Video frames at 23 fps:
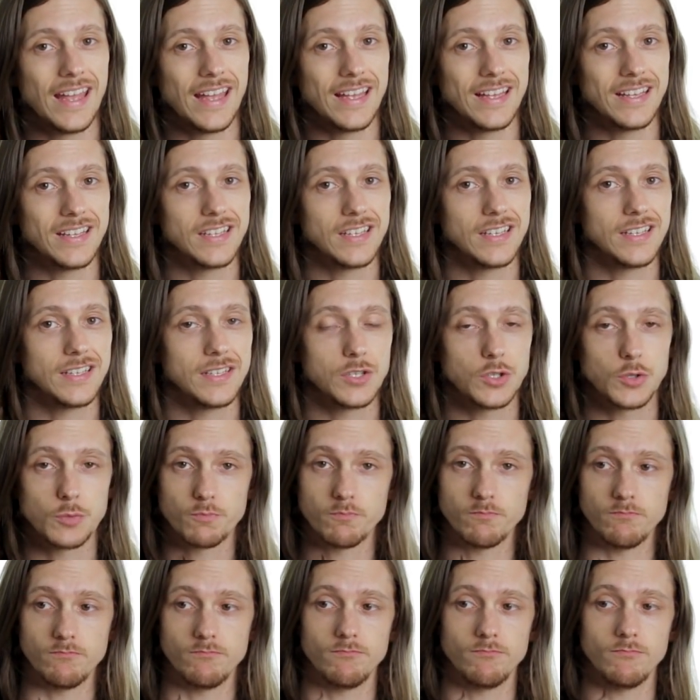is
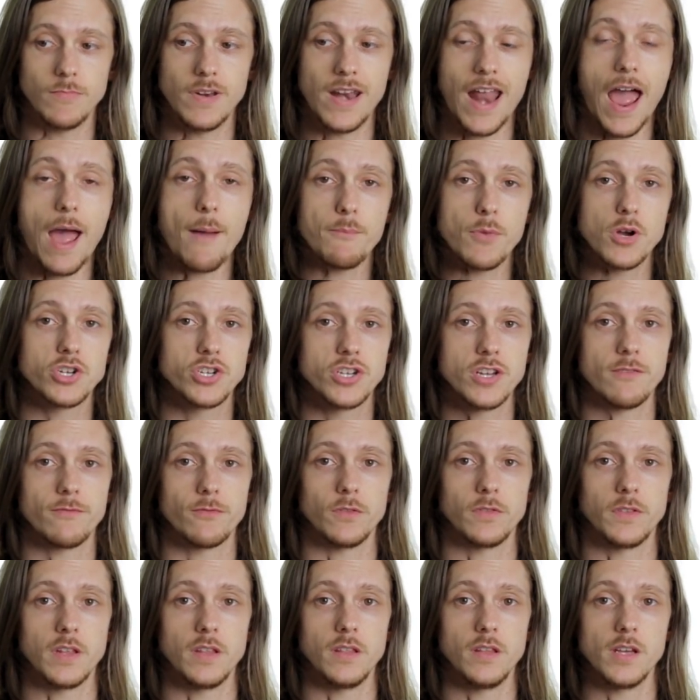not much
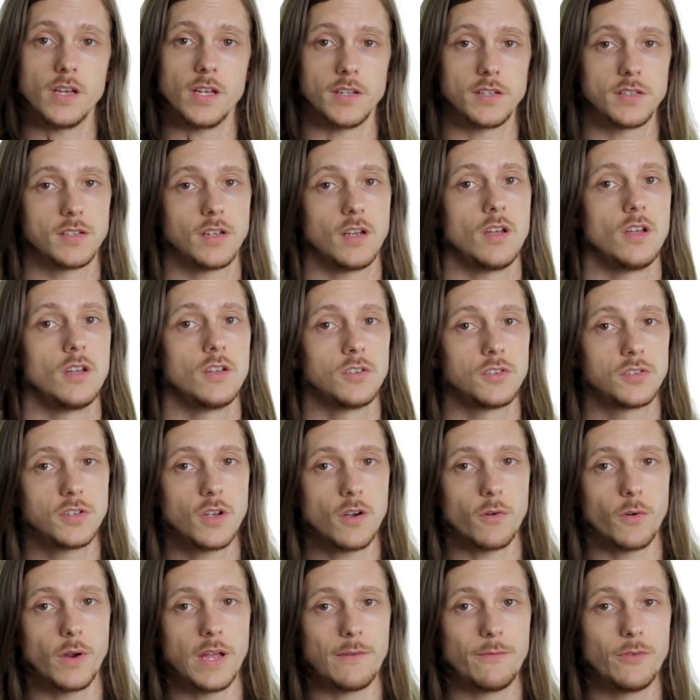different than this.
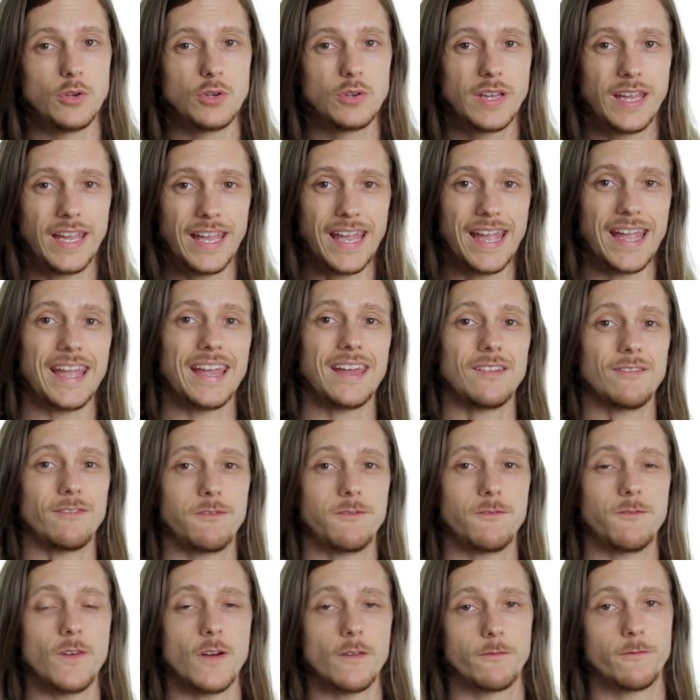So if you can't
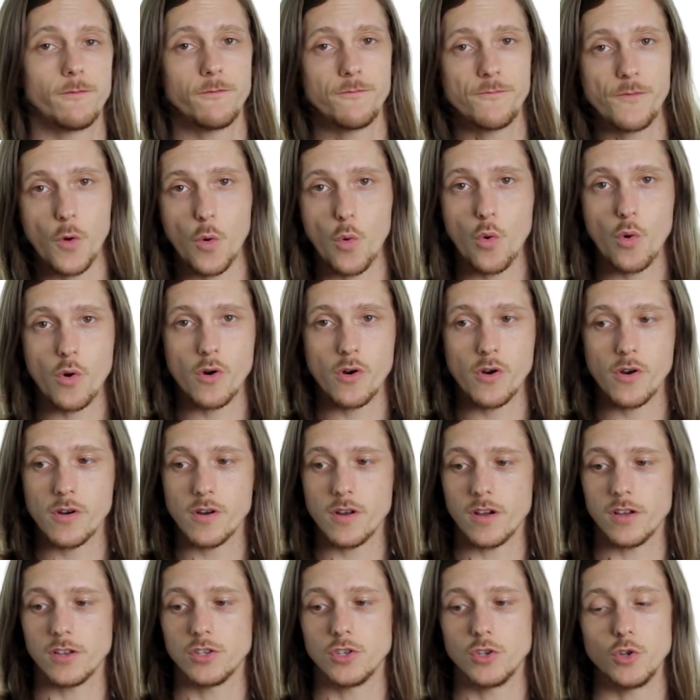afford
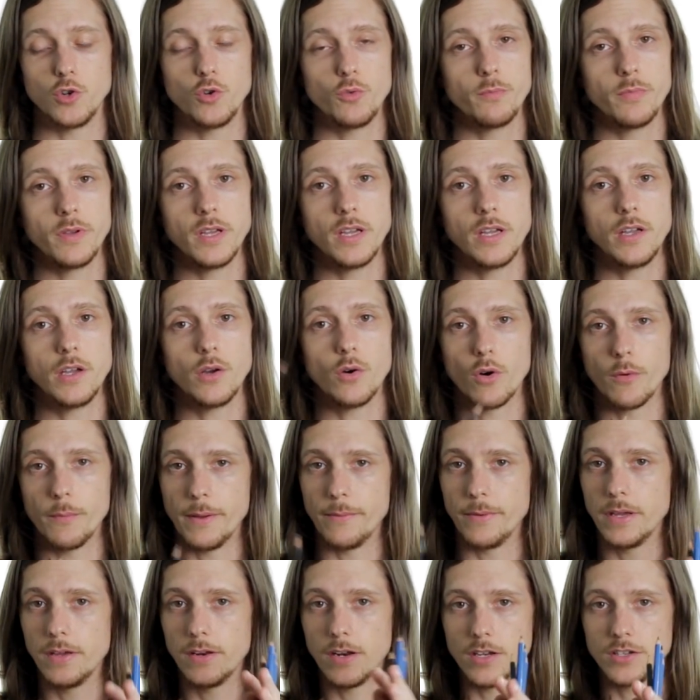a 2B, or
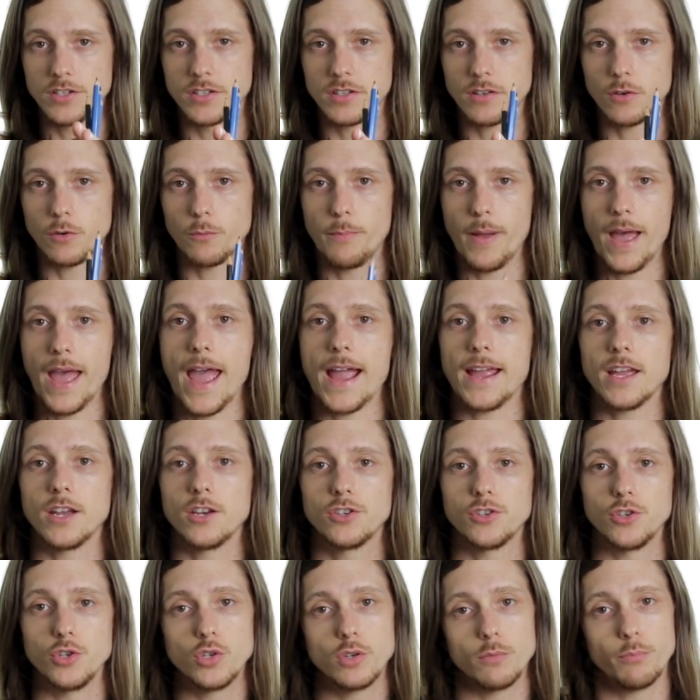maybe in a just little
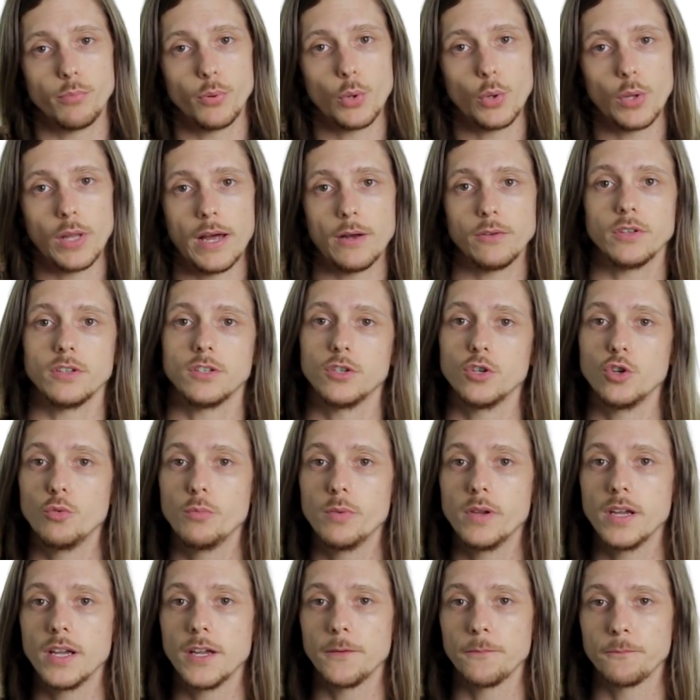package so you can pull out a
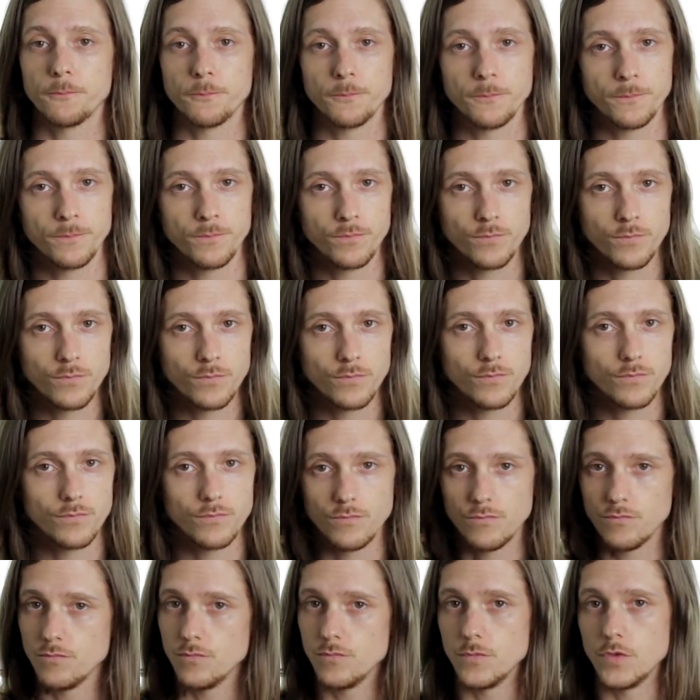2B,
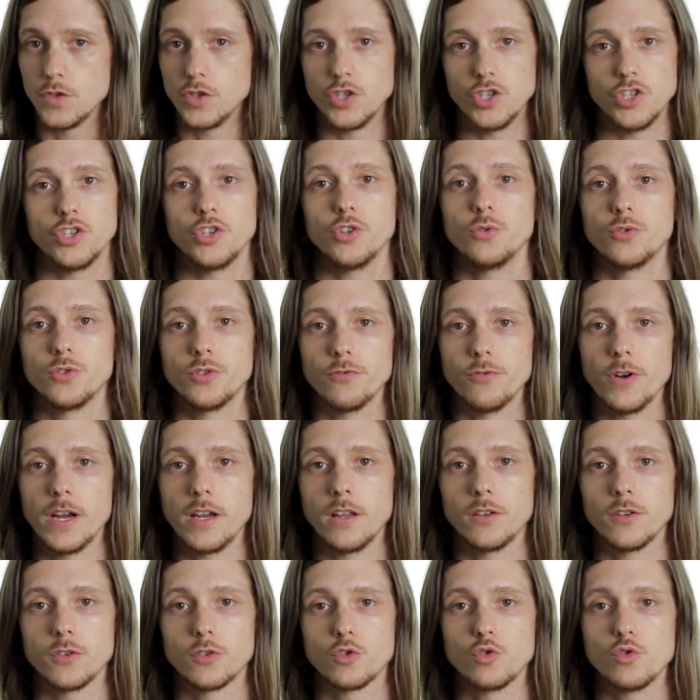just use your
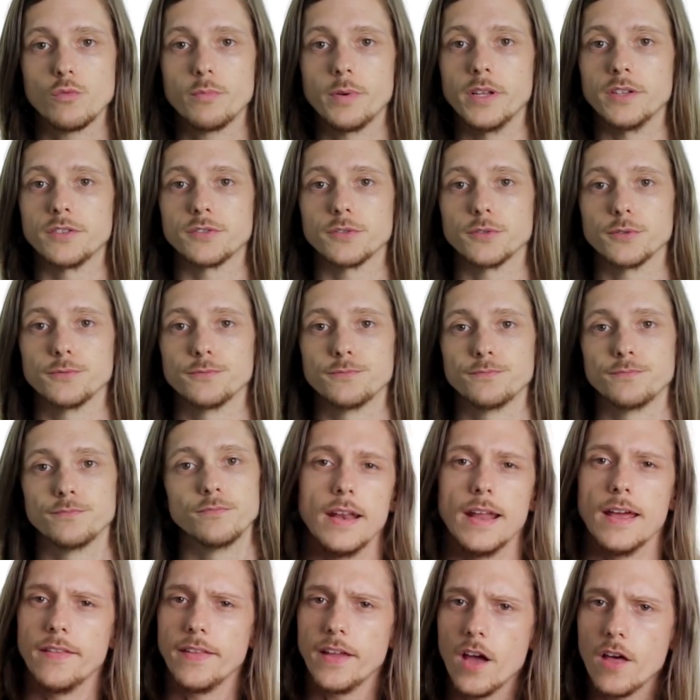regular school pencil.
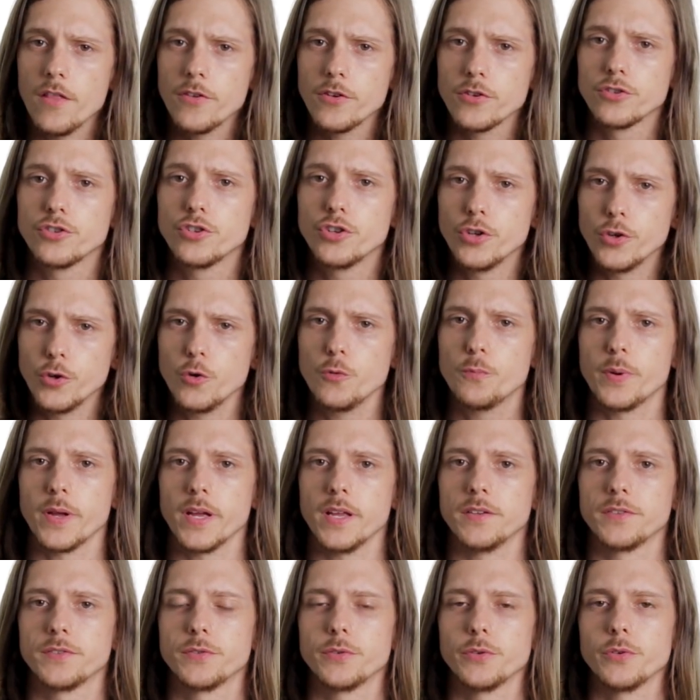Now the other 2
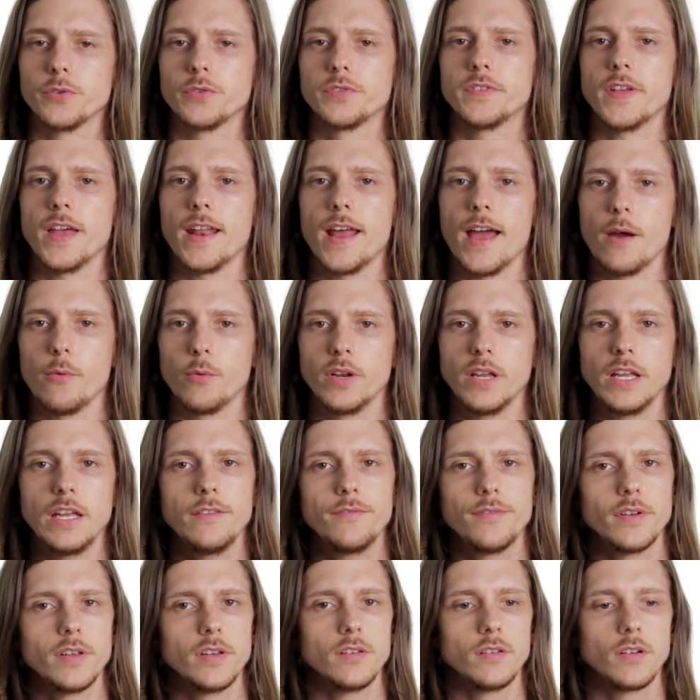pencils that I would
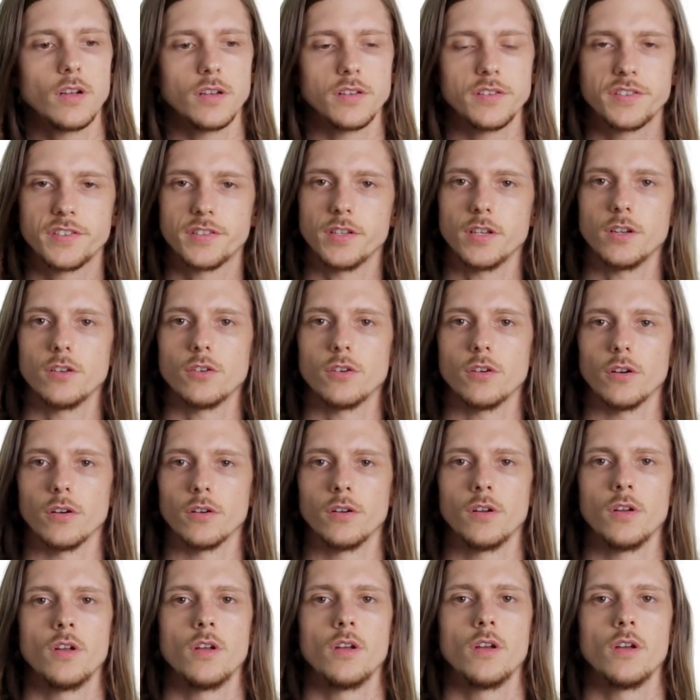even consider,